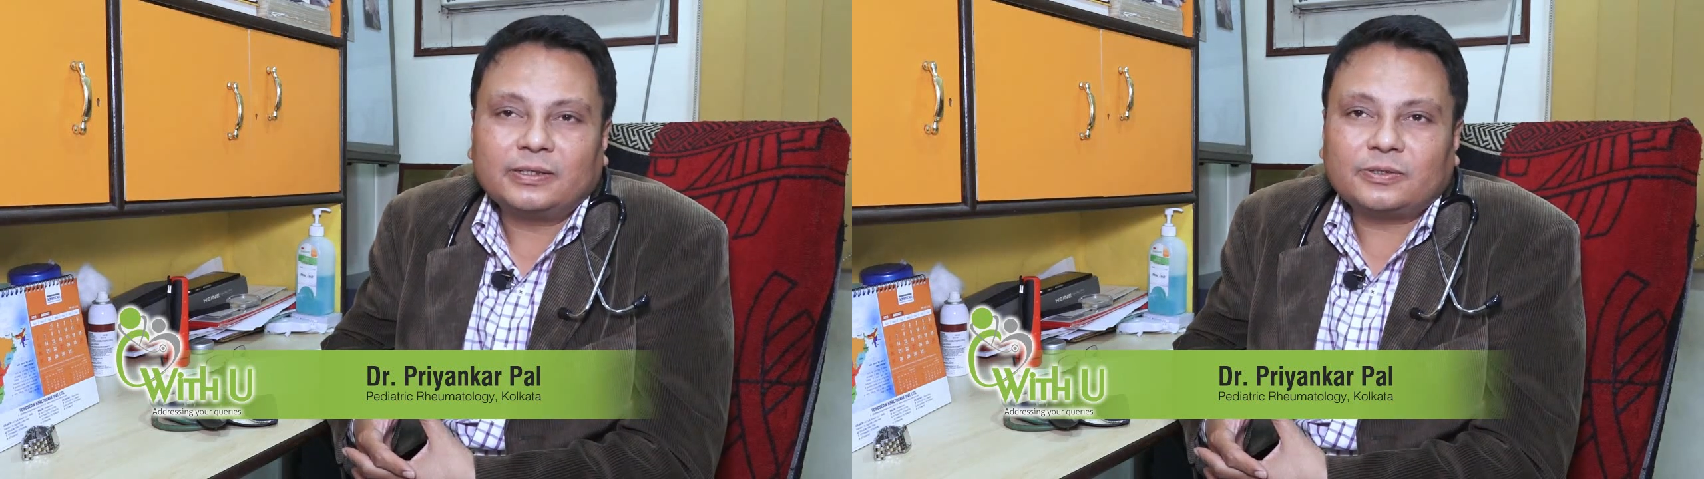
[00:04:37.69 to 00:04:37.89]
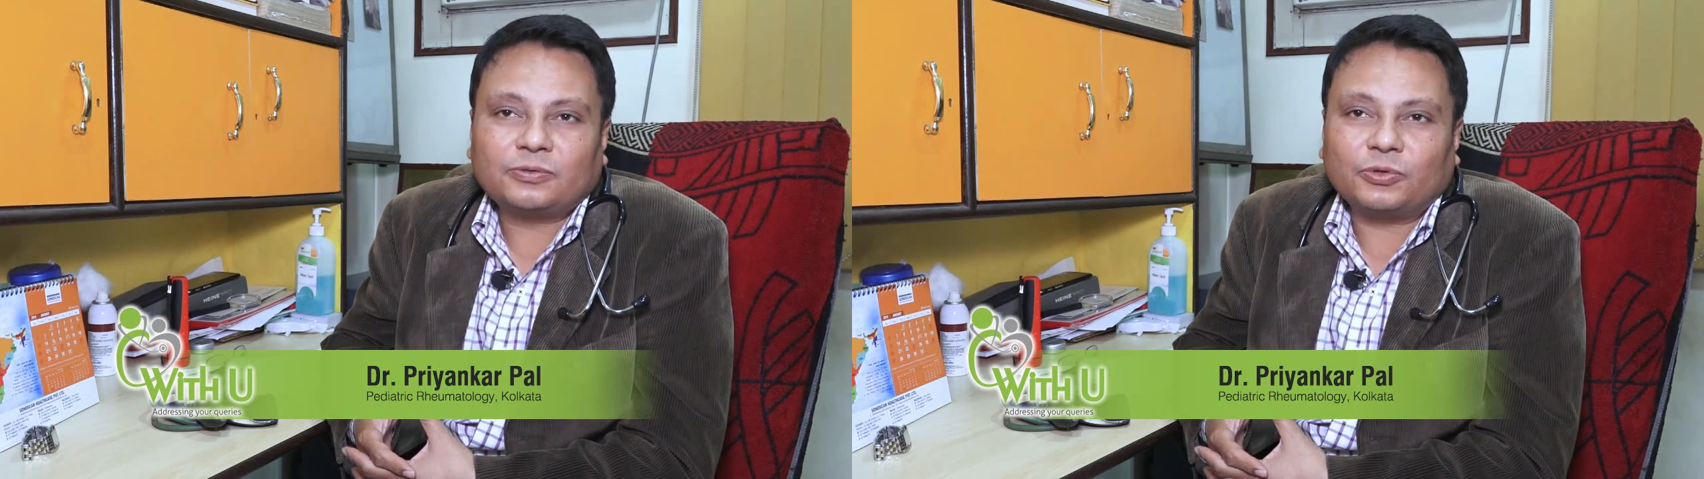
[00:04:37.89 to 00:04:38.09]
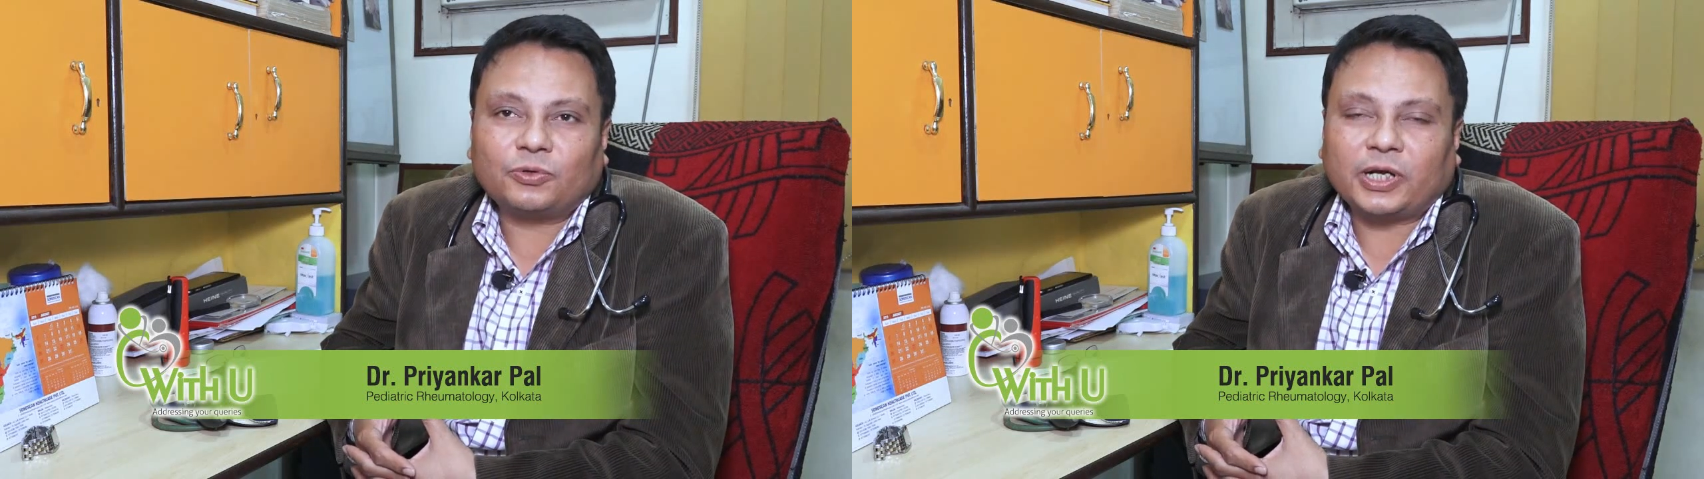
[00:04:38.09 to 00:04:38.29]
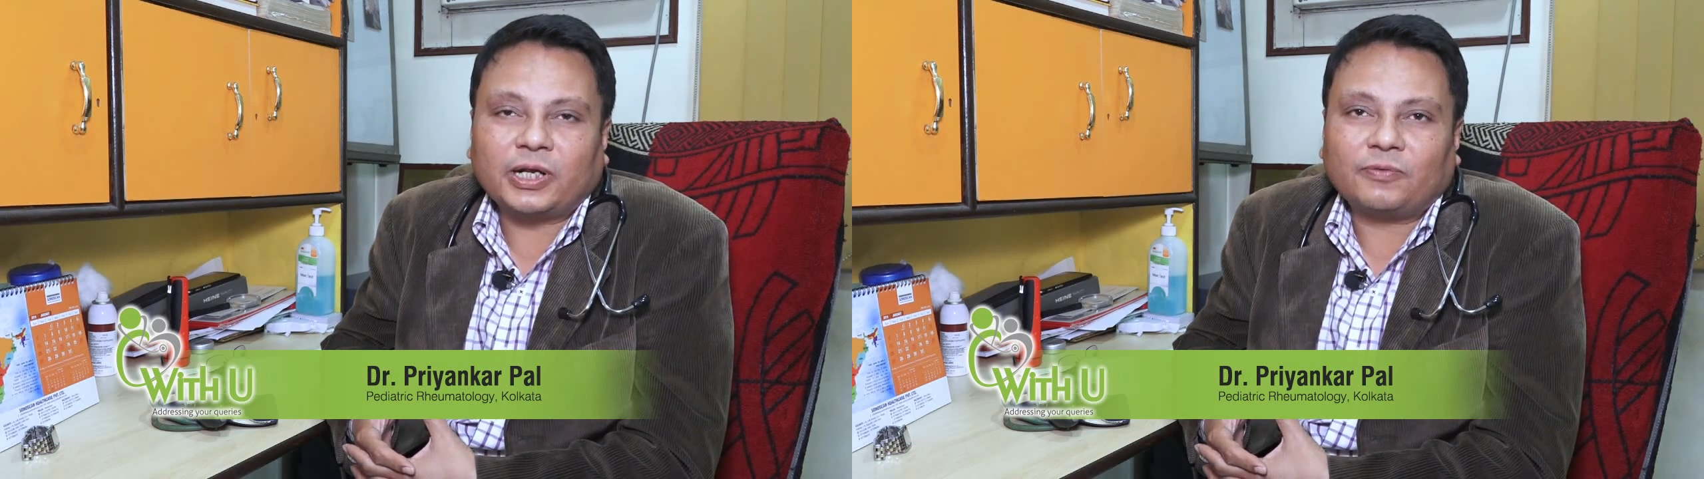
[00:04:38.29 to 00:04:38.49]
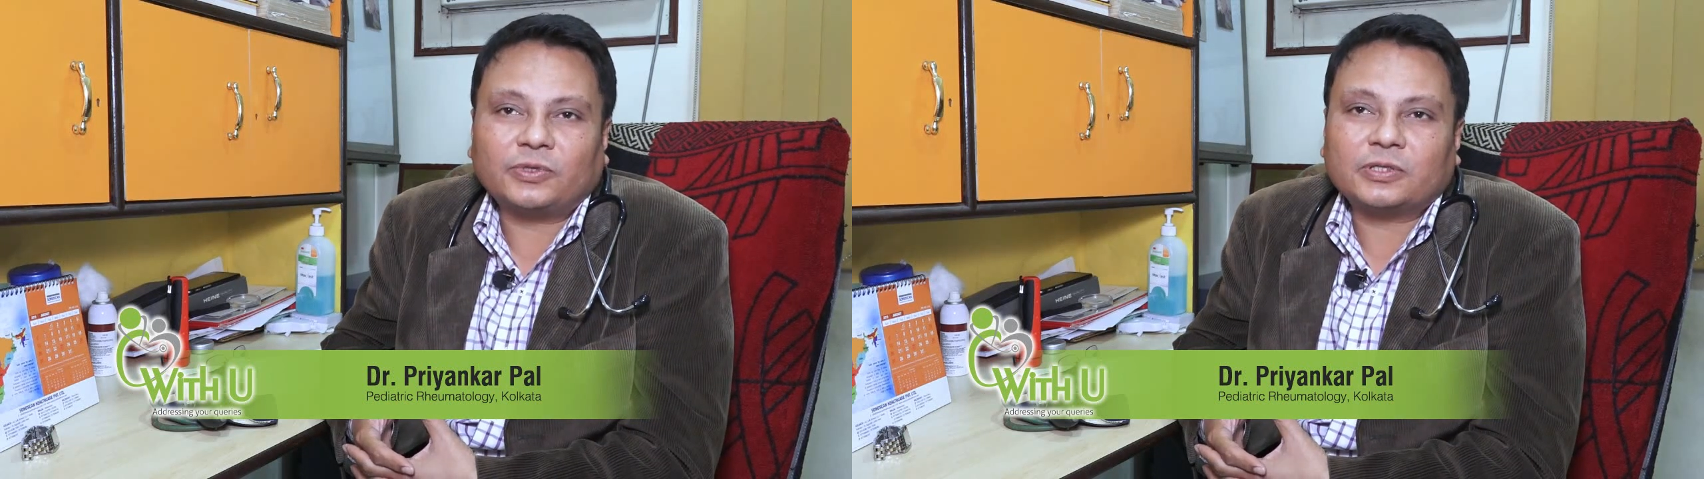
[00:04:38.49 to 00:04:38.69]
So, you can
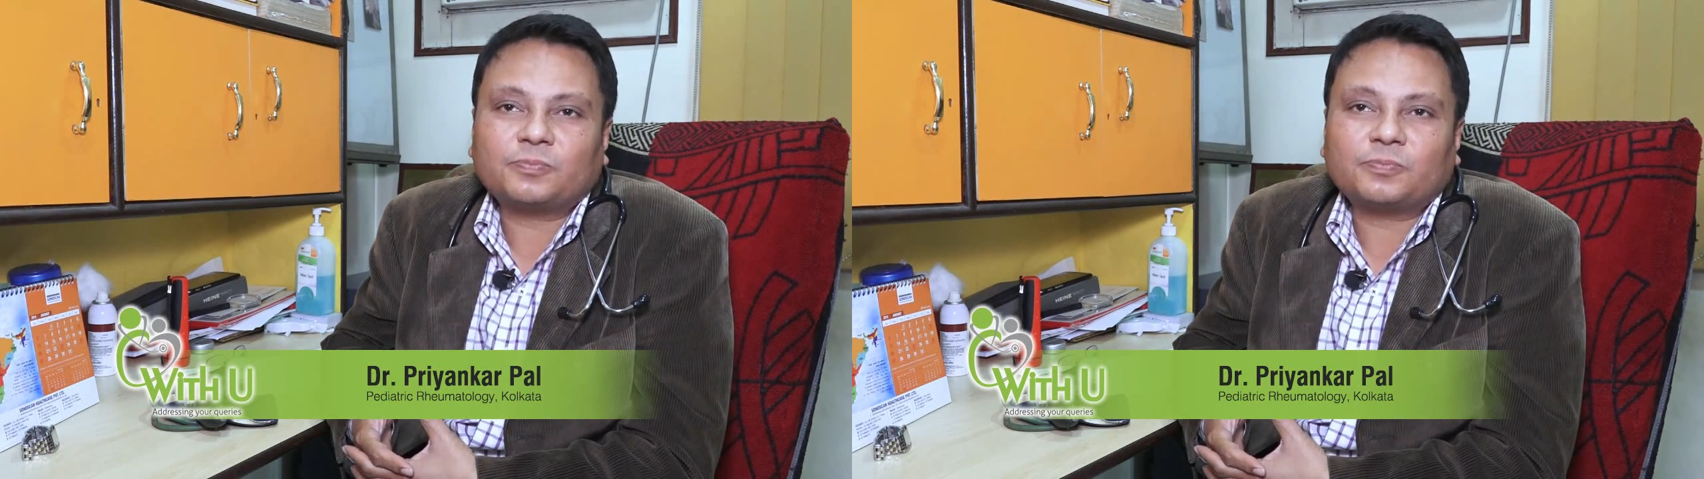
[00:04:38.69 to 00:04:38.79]
have the